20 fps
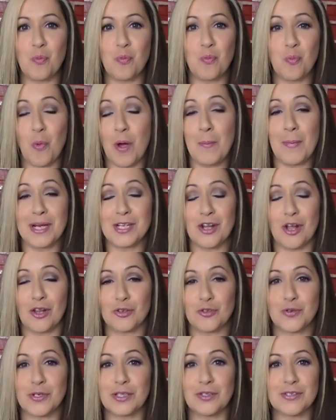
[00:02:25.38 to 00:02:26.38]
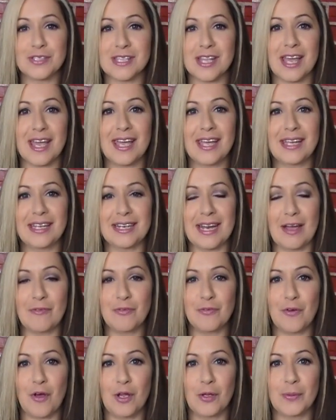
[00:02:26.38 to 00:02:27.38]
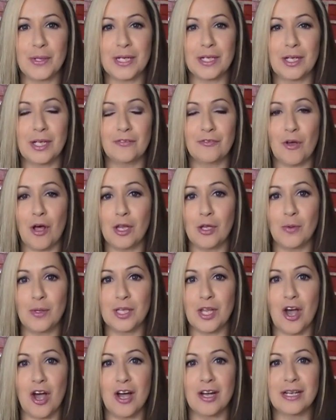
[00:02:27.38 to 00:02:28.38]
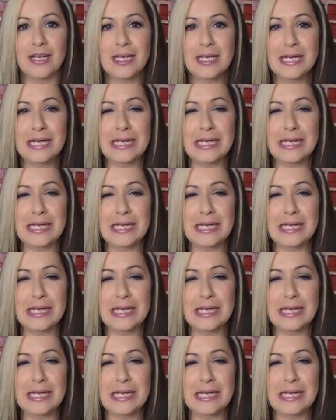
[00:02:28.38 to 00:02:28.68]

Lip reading: what my Dollar Tree looks like and have you follow along.